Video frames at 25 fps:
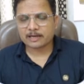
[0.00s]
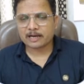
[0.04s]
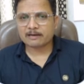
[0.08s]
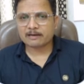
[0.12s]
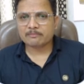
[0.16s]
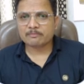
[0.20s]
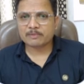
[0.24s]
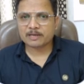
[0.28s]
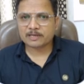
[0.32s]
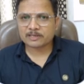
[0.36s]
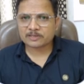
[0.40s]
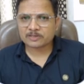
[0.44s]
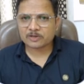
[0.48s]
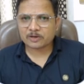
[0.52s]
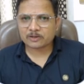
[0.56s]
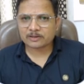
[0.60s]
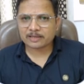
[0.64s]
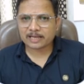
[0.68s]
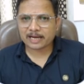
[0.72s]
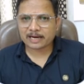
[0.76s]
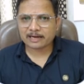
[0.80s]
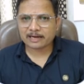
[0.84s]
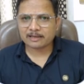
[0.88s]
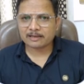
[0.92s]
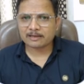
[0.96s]
and based on
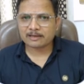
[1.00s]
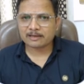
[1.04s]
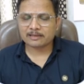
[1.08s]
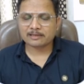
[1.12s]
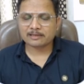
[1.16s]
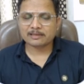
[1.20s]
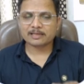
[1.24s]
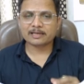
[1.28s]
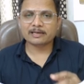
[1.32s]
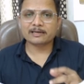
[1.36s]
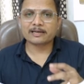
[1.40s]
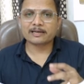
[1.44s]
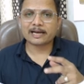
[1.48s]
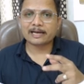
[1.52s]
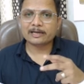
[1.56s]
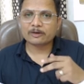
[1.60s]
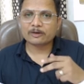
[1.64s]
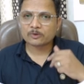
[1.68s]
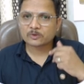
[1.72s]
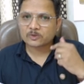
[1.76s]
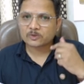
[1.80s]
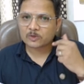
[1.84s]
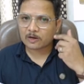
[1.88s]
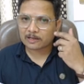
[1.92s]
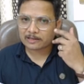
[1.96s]
that, they try to
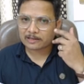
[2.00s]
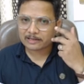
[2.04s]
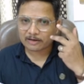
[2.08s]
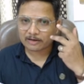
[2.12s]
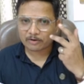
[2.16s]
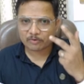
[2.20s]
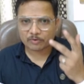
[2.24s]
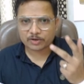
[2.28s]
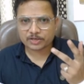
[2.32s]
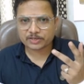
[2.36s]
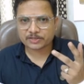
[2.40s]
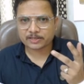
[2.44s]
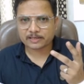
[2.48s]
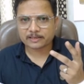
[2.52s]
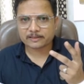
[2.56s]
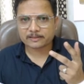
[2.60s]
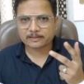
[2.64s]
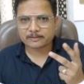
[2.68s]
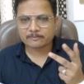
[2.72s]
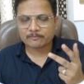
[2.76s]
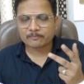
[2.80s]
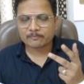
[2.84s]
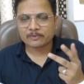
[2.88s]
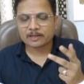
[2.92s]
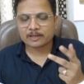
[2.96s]
solve the questions.
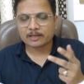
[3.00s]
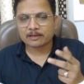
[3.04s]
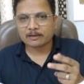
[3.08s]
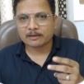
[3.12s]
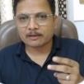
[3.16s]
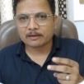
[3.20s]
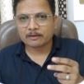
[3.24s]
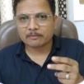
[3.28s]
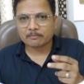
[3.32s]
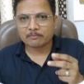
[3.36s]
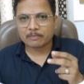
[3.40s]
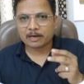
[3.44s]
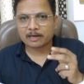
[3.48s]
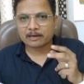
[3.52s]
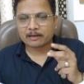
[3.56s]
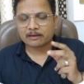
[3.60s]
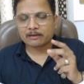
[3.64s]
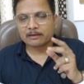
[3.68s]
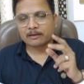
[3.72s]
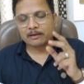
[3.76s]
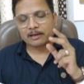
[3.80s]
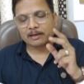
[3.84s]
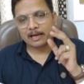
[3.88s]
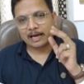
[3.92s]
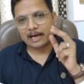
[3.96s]
But
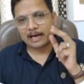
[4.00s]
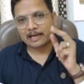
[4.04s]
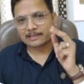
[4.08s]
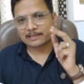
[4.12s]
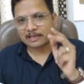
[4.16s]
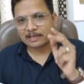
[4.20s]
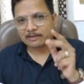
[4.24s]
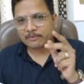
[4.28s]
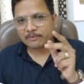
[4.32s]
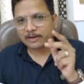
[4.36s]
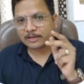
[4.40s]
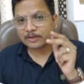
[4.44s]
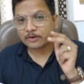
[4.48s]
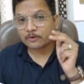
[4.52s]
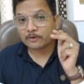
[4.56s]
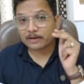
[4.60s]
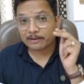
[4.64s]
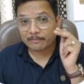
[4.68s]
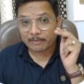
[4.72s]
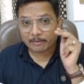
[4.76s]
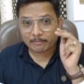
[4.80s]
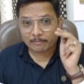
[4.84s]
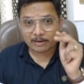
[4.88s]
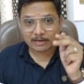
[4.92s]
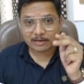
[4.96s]
as and when you
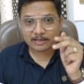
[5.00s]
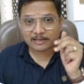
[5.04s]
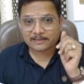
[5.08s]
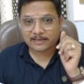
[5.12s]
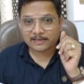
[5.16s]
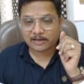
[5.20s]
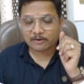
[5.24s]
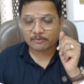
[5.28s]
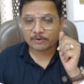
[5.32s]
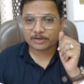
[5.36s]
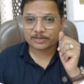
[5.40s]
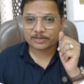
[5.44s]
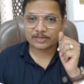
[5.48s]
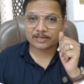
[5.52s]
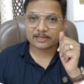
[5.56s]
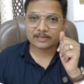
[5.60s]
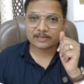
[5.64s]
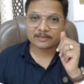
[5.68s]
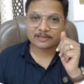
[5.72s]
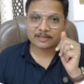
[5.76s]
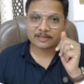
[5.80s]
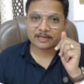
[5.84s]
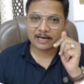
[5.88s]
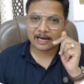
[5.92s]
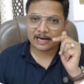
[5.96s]
remember these
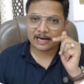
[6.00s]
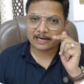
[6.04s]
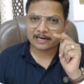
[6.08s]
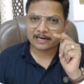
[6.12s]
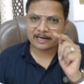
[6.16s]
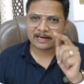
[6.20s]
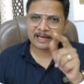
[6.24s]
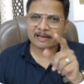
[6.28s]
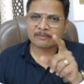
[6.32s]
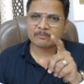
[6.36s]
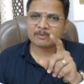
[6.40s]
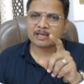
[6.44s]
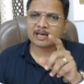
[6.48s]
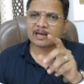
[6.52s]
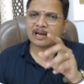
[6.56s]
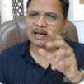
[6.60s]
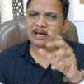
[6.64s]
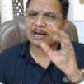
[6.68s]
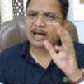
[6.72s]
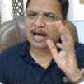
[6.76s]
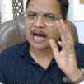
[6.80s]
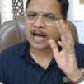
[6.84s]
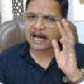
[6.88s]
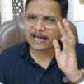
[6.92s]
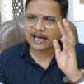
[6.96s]
equations, at a time there are
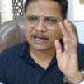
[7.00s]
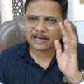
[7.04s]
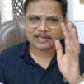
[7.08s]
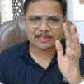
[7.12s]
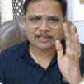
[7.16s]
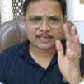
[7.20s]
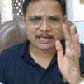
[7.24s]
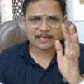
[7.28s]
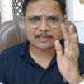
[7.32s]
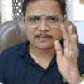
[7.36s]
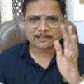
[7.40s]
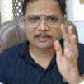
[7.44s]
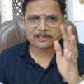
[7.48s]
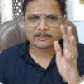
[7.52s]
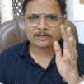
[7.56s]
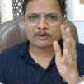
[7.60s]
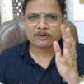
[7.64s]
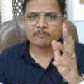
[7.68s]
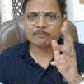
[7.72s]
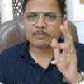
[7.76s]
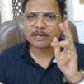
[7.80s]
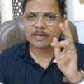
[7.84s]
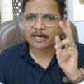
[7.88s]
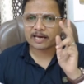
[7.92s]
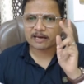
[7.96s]
higher chances of
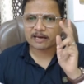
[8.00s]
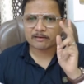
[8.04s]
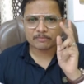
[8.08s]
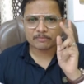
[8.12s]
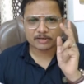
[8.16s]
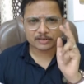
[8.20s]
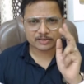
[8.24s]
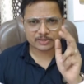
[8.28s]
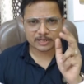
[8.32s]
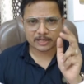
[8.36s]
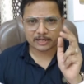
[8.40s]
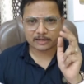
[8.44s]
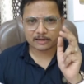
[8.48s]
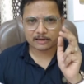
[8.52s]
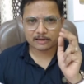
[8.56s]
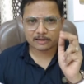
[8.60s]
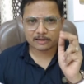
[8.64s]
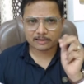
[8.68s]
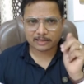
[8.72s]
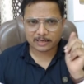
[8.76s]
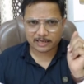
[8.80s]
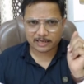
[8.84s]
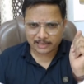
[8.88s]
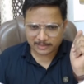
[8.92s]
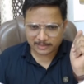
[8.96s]
making mistake.
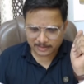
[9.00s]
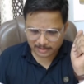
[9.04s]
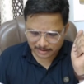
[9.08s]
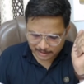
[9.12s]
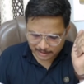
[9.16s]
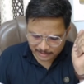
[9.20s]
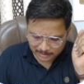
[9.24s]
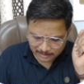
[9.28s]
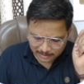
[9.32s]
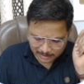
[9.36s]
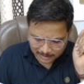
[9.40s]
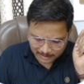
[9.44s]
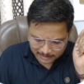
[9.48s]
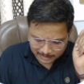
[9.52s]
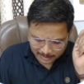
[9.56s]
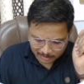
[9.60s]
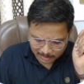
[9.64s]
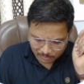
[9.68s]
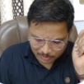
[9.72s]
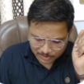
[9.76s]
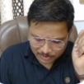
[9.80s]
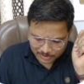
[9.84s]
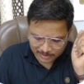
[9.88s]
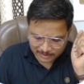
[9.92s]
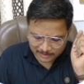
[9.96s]
The reason is these
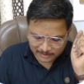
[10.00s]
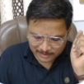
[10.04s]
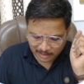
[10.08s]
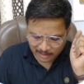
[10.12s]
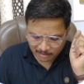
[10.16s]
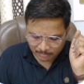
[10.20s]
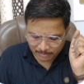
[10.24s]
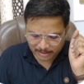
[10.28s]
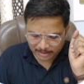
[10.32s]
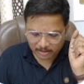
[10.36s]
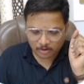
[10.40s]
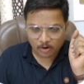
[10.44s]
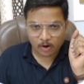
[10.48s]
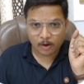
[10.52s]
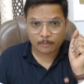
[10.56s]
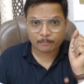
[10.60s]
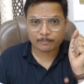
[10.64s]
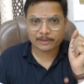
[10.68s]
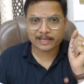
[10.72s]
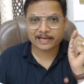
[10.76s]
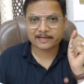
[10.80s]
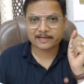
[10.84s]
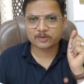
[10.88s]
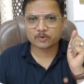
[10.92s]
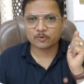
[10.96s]
equations are bit
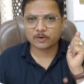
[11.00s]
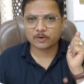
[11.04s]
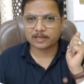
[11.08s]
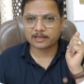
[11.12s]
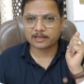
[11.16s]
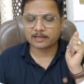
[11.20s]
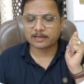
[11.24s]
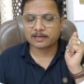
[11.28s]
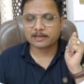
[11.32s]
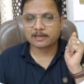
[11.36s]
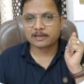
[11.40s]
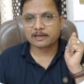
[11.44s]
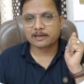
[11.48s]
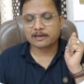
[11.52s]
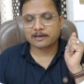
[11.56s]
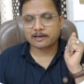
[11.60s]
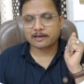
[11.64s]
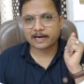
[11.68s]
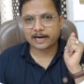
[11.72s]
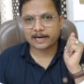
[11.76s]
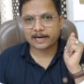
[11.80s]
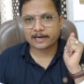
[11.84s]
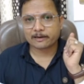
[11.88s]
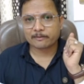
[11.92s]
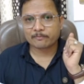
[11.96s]
complex one,
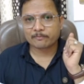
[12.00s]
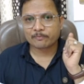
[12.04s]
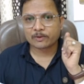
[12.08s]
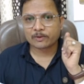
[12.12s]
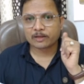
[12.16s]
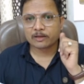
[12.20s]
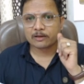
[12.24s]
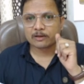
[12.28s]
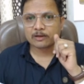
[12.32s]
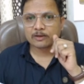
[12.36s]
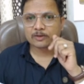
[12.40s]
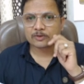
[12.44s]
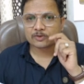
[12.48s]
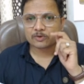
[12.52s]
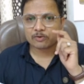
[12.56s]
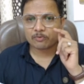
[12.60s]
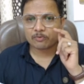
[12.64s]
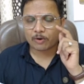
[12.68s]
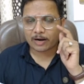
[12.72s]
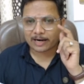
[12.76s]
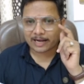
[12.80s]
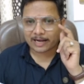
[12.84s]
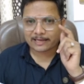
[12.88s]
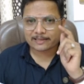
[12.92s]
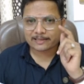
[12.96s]
right? So
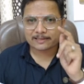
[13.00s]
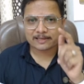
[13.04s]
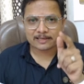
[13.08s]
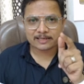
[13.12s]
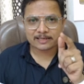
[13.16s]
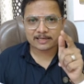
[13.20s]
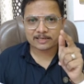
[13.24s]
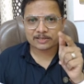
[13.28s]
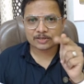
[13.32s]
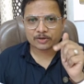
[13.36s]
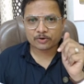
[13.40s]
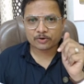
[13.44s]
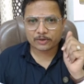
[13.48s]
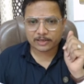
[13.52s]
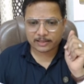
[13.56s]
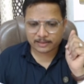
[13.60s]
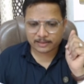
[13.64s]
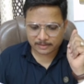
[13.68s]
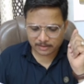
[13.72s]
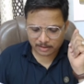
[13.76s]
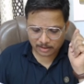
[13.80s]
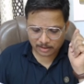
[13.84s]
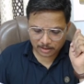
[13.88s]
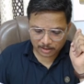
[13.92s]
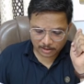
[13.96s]
what I suggest you is
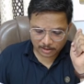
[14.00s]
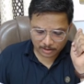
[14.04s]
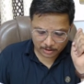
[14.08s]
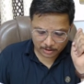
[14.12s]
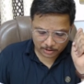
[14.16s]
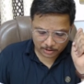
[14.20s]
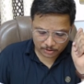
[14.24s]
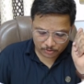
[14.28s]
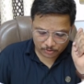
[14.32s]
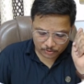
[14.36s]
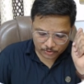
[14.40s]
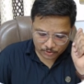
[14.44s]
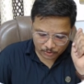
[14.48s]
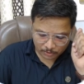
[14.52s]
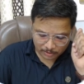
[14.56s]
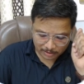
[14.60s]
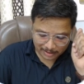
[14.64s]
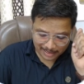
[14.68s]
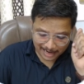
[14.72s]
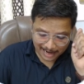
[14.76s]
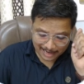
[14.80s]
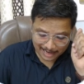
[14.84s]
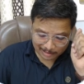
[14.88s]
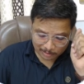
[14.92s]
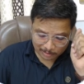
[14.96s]
you should
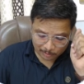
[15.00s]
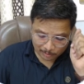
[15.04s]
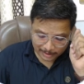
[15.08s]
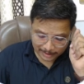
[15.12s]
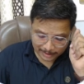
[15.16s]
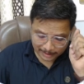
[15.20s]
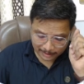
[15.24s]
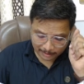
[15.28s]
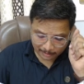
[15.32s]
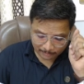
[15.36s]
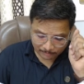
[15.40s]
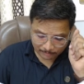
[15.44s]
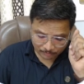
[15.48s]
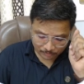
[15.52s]
calculate